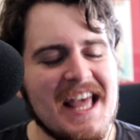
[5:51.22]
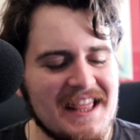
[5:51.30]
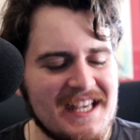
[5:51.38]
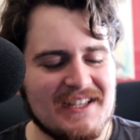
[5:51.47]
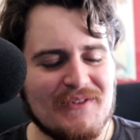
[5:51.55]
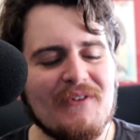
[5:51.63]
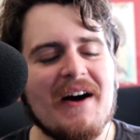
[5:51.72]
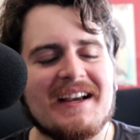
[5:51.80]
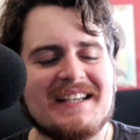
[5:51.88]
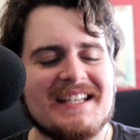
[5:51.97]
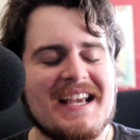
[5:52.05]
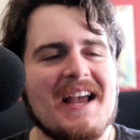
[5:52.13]
These
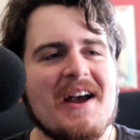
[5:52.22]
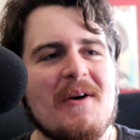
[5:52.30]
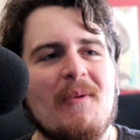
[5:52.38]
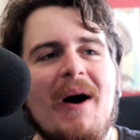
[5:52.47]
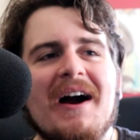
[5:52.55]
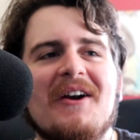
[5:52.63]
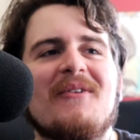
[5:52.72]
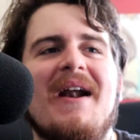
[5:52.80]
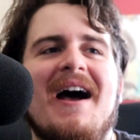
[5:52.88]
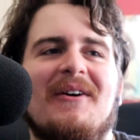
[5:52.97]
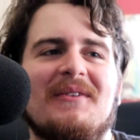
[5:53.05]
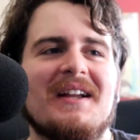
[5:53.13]
fucks walk
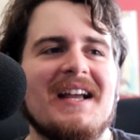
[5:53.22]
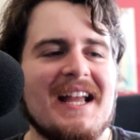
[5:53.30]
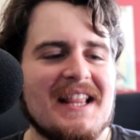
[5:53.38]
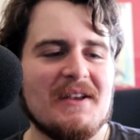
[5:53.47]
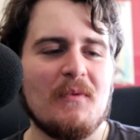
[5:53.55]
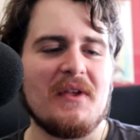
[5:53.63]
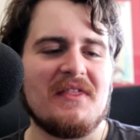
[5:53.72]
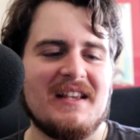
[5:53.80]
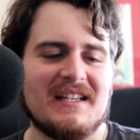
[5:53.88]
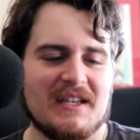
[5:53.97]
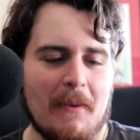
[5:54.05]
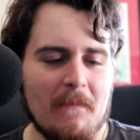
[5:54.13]
around with
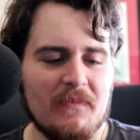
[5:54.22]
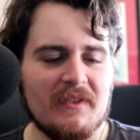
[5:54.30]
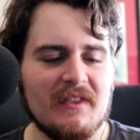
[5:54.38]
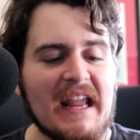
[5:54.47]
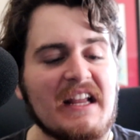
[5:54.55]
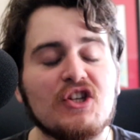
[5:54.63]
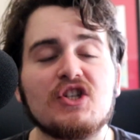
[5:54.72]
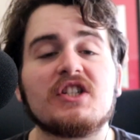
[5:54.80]
these like